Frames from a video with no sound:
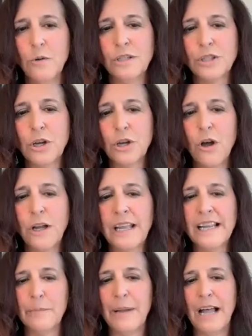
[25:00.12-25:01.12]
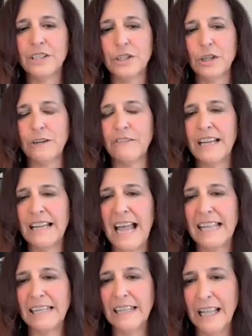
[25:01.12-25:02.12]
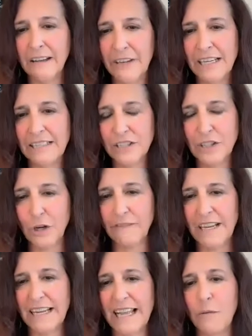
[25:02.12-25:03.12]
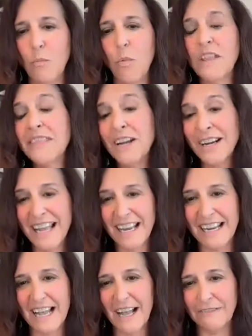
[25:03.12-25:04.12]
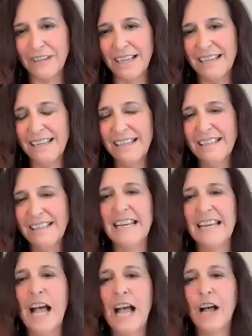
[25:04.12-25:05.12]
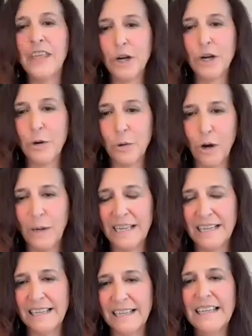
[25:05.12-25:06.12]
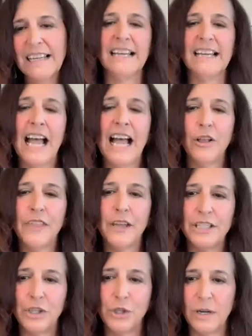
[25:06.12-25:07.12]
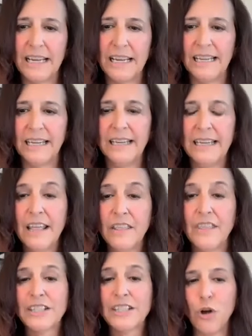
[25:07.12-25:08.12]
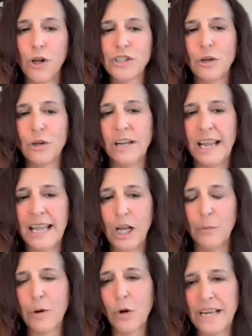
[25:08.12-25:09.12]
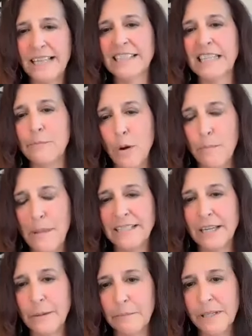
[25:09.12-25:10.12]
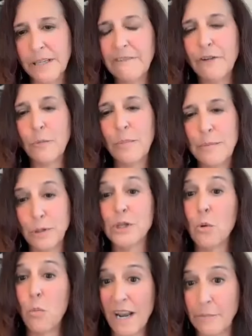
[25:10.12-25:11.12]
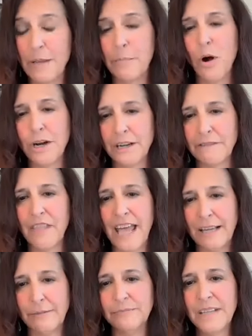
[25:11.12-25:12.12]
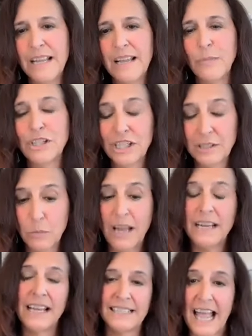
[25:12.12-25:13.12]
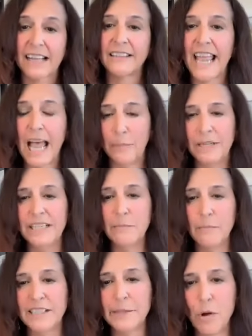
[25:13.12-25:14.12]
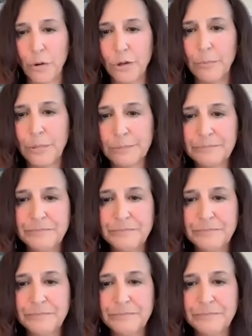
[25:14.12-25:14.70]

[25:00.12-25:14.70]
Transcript: who are talking about serving and loving serving and what they're getting out of it and how they're growing and how they're enjoying it, that's also going to help create some momentum for people to want to be part of that, which is what exactly happened in my small group.